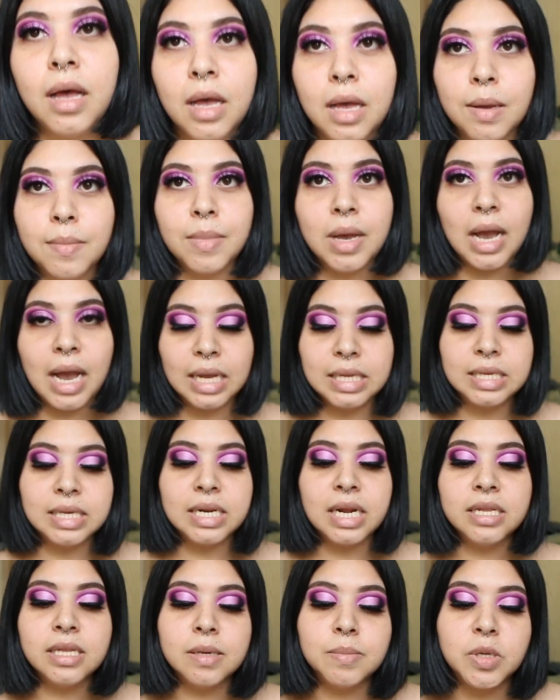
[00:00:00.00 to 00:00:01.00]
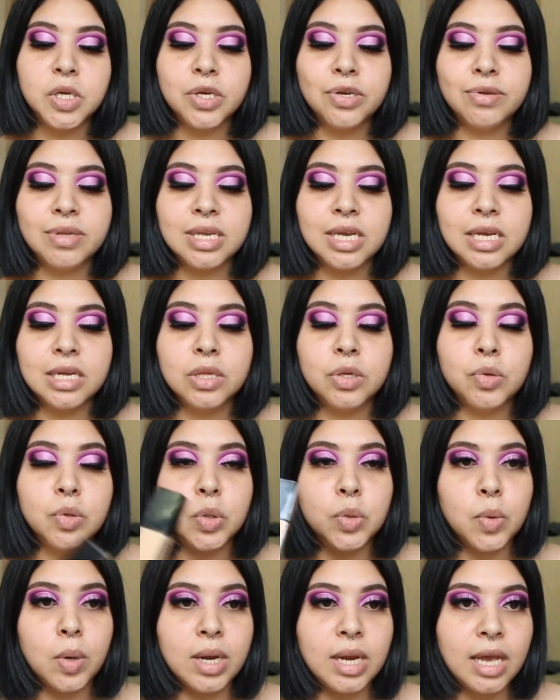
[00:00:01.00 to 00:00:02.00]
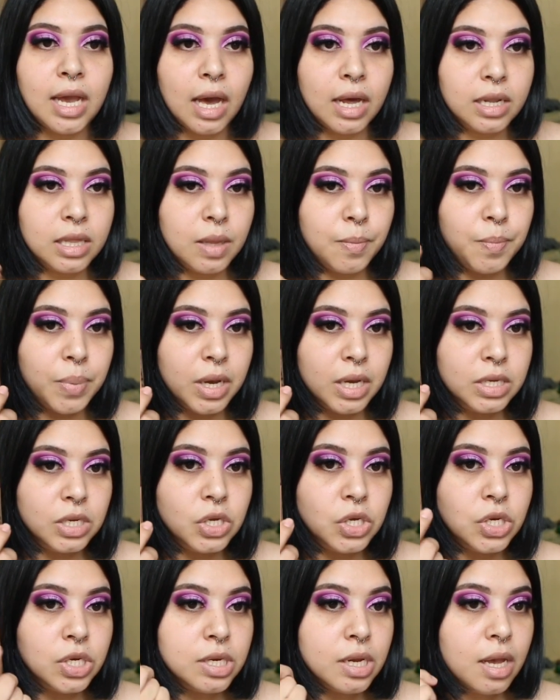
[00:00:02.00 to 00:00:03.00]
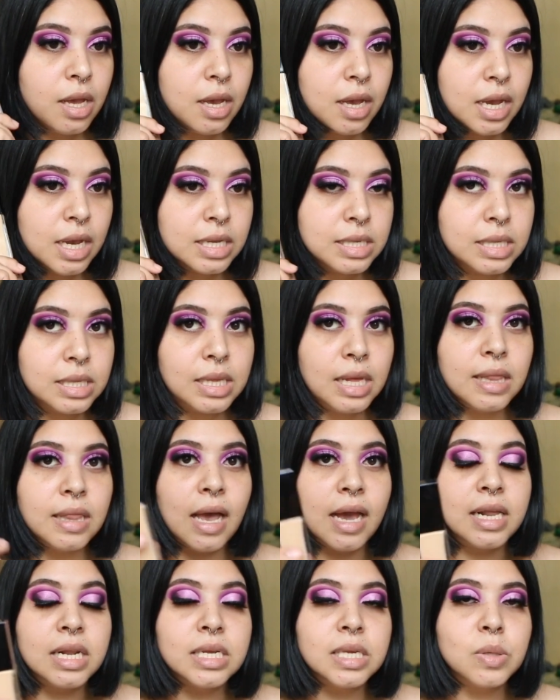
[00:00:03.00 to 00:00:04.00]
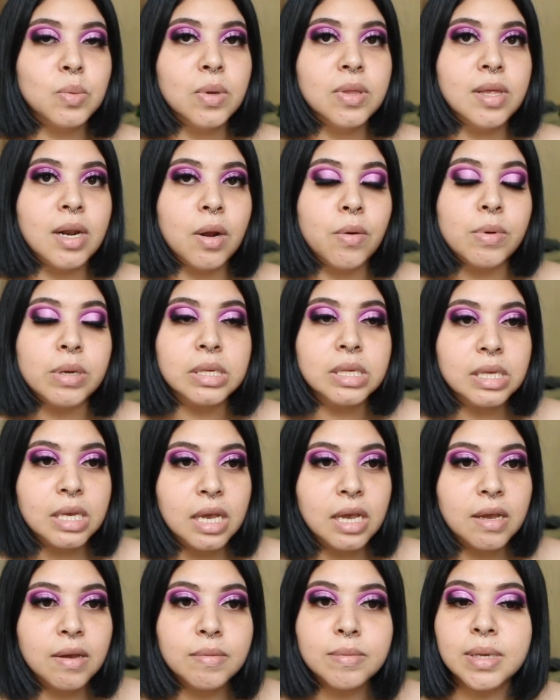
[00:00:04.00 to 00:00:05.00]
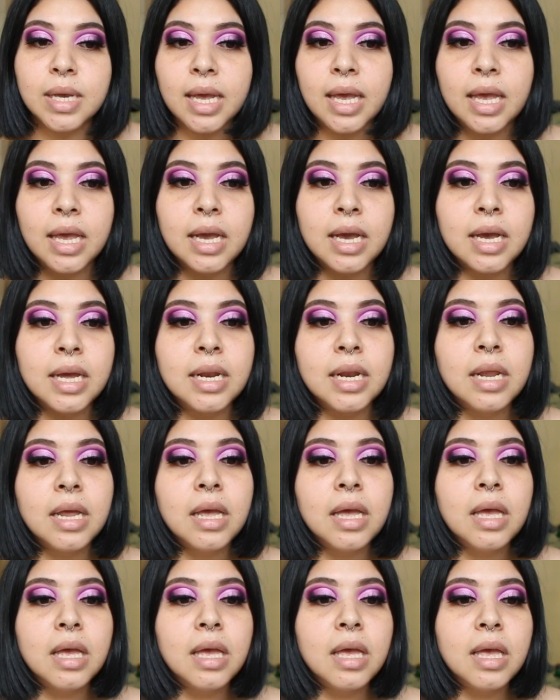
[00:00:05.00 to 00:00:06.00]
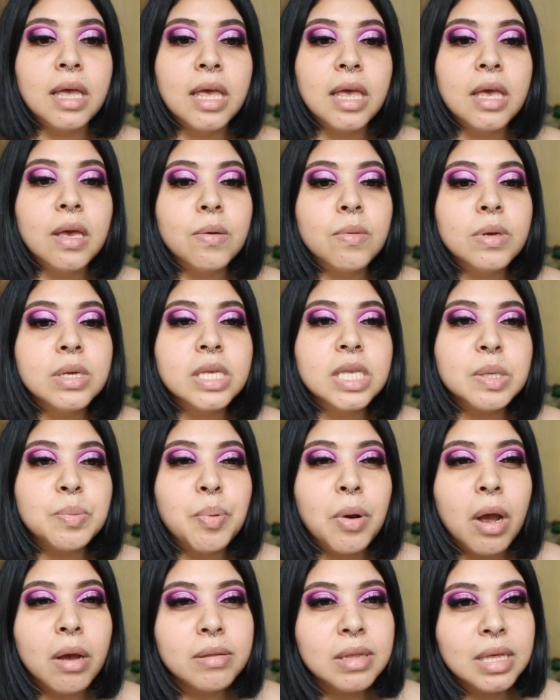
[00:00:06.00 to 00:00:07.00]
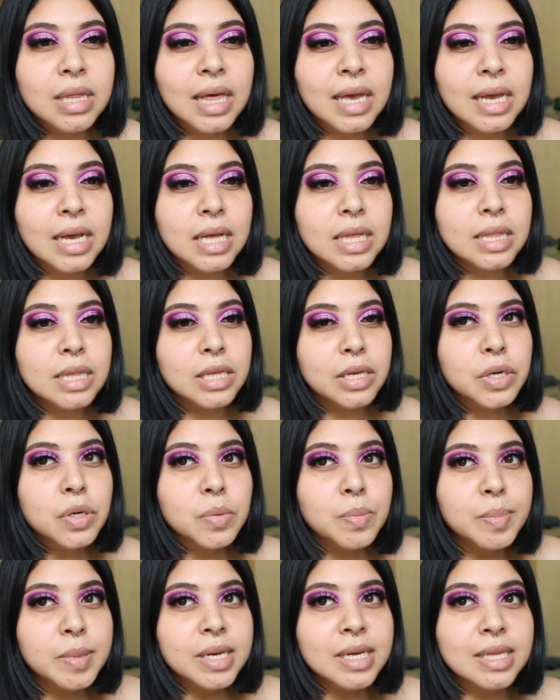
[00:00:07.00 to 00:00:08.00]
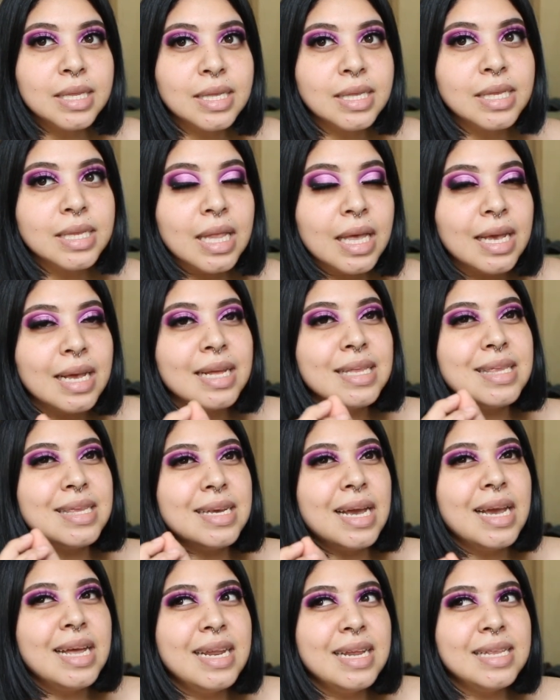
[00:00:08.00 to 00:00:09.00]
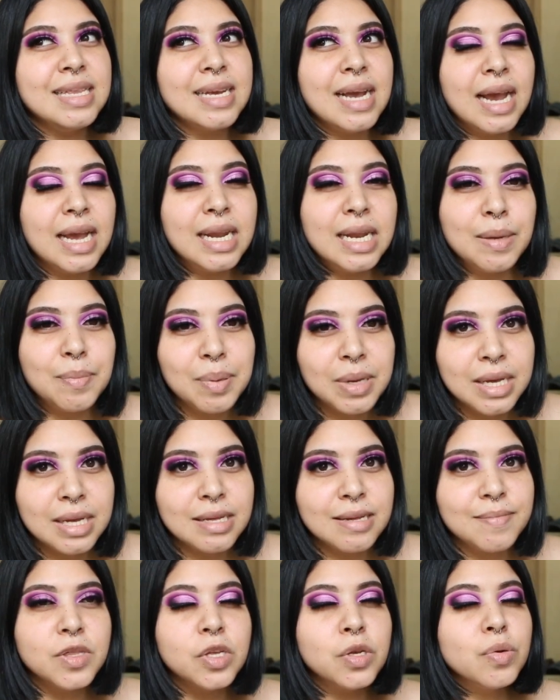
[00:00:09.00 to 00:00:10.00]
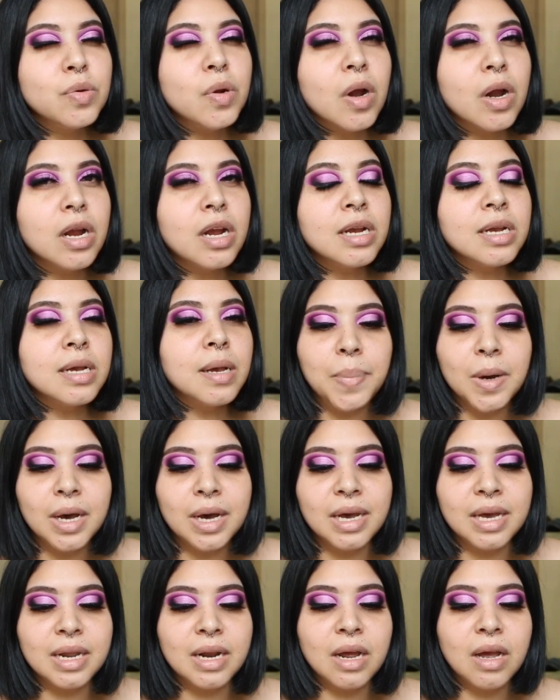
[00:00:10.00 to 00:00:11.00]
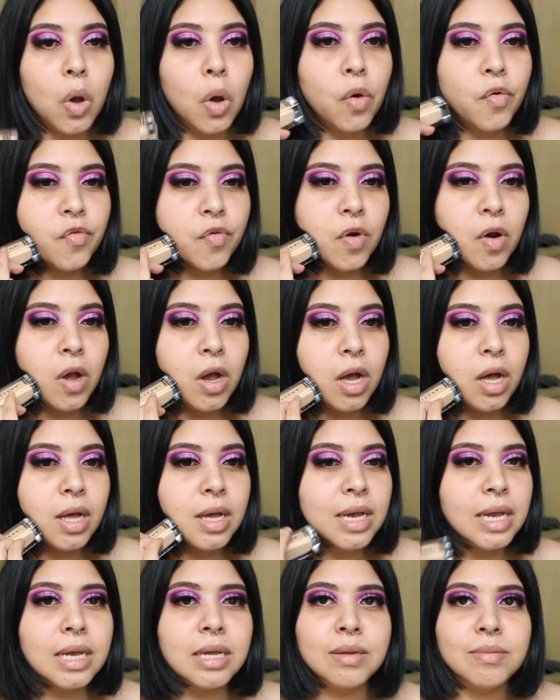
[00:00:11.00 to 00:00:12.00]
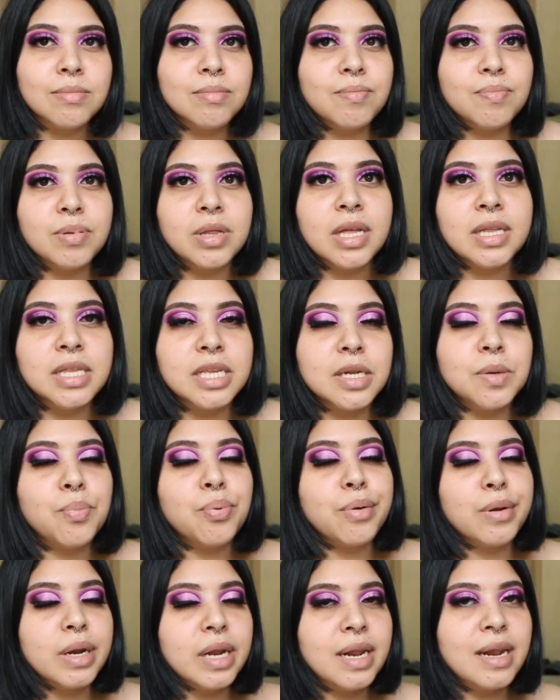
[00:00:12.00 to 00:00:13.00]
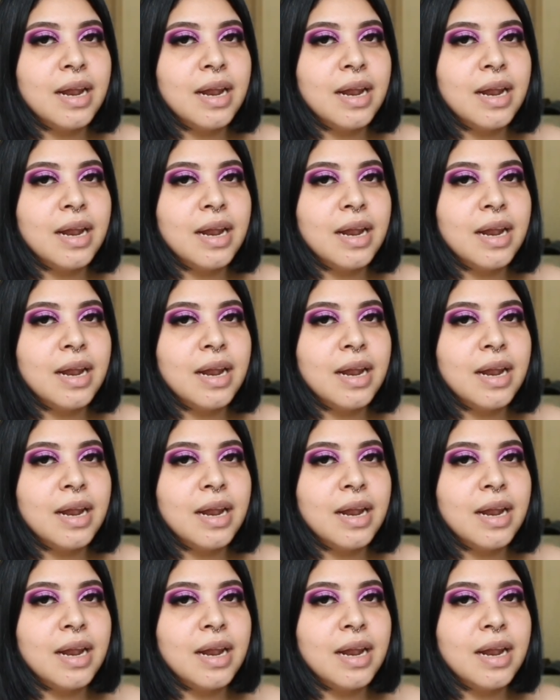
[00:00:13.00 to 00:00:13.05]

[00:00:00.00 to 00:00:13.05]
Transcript: I did end up choosing 220 out of the bunch. It's the lightest one that I received, and it was probably like a little bit, like a tiny bit too dark, but overall it blends in pretty